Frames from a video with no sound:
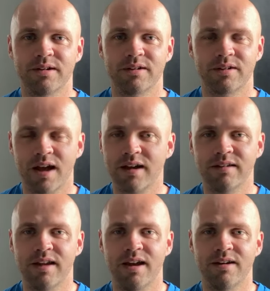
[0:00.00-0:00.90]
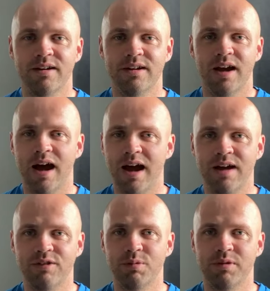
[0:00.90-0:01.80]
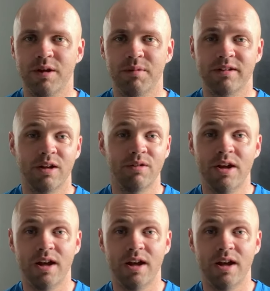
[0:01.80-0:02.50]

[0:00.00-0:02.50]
Because like I said, I have to protect myself.